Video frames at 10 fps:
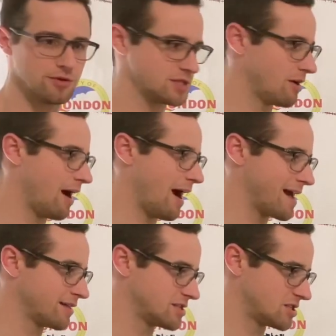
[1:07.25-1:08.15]
So I
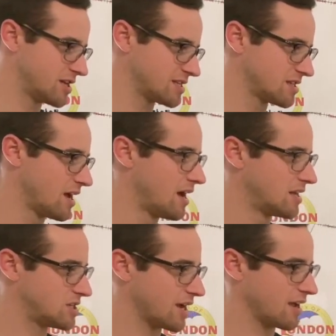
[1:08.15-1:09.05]
highly suggest
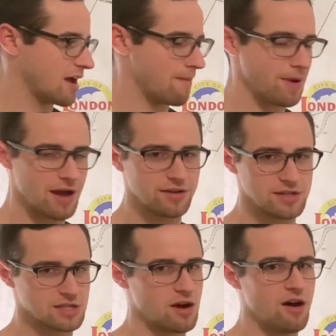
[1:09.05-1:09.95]
checking out Pound
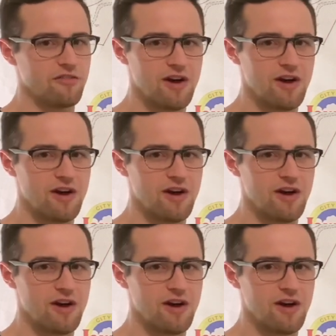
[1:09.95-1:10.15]
Disc Golf.